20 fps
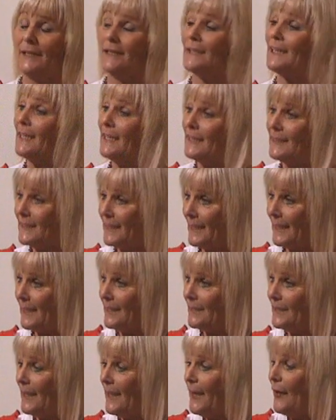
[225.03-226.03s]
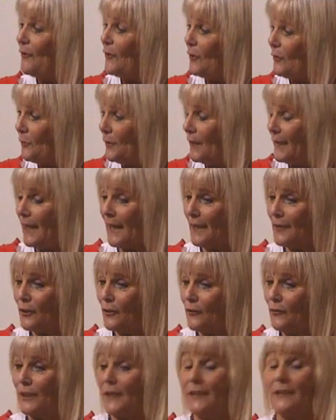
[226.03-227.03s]
And he said that we had
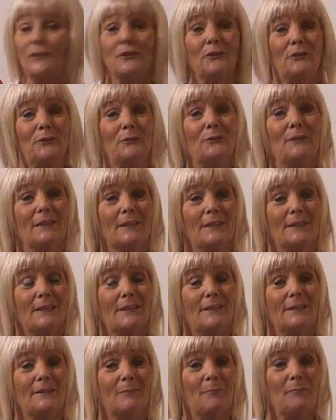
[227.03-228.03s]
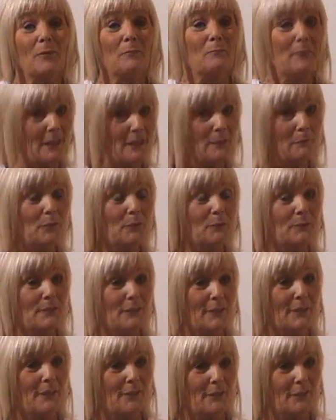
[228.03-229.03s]
agreed to do this many
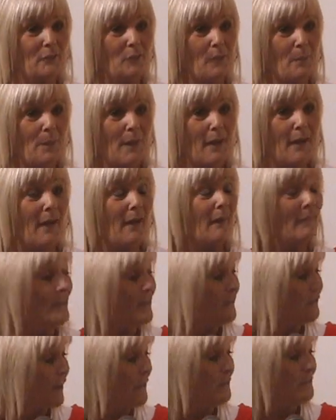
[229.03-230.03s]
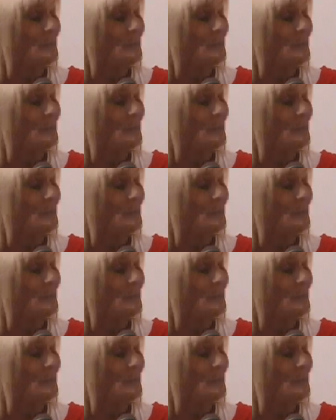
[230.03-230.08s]
moons ago, and that if